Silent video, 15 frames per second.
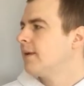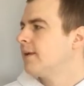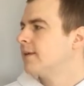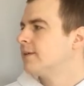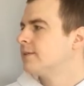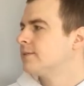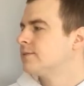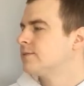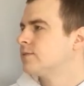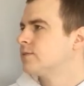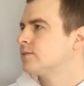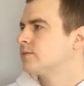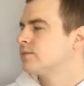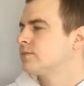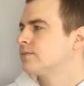
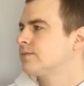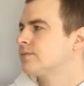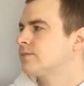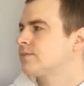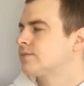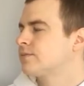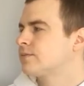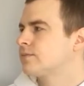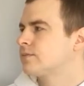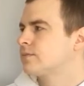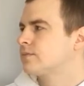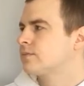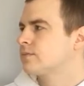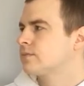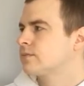
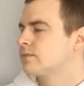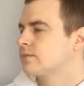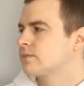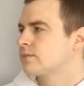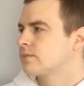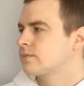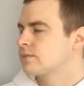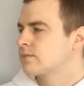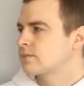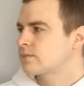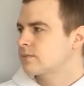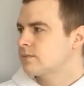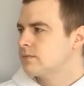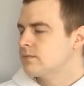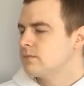
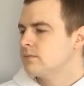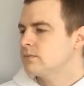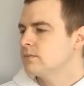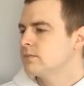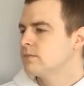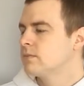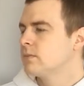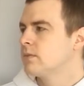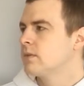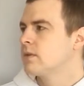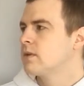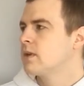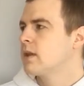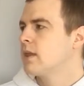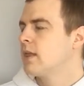
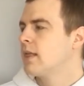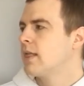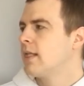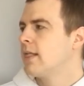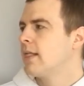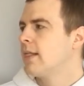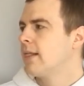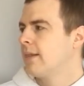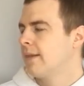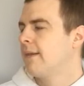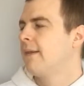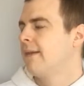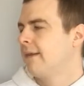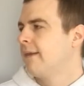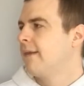
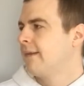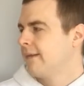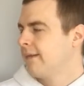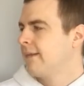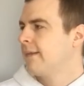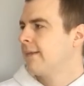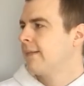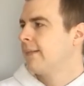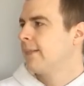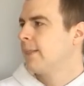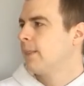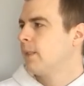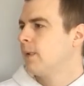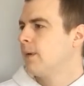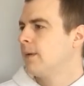
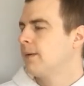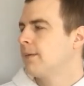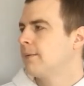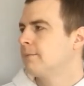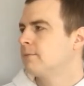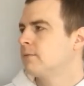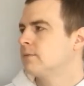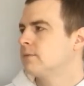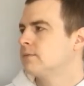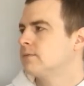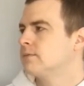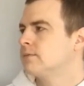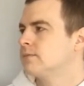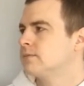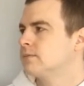
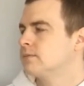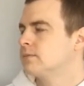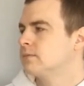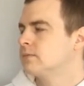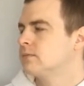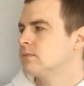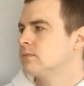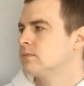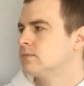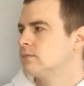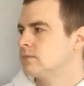The person shown says nothing.